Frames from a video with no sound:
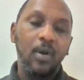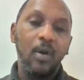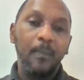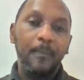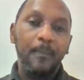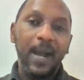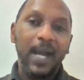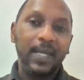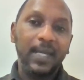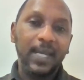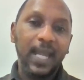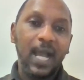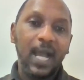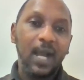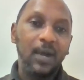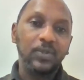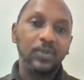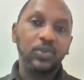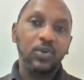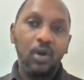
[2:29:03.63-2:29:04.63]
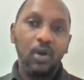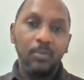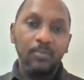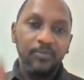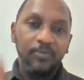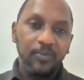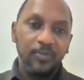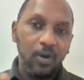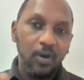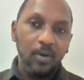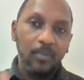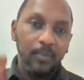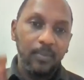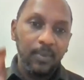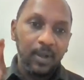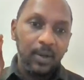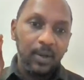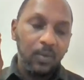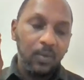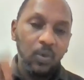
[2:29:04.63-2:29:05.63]
or bad outcome
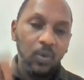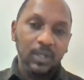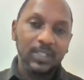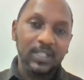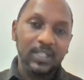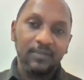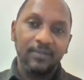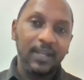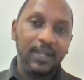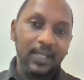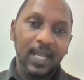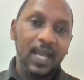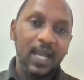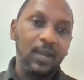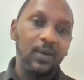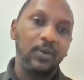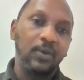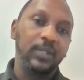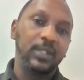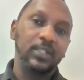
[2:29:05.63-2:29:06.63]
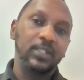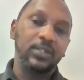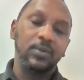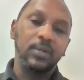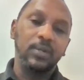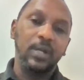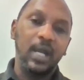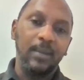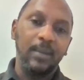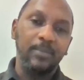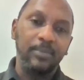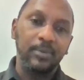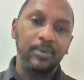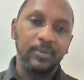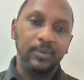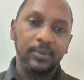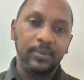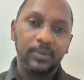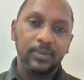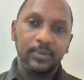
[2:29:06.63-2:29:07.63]
from whatever dialogue is going to happen.
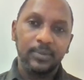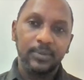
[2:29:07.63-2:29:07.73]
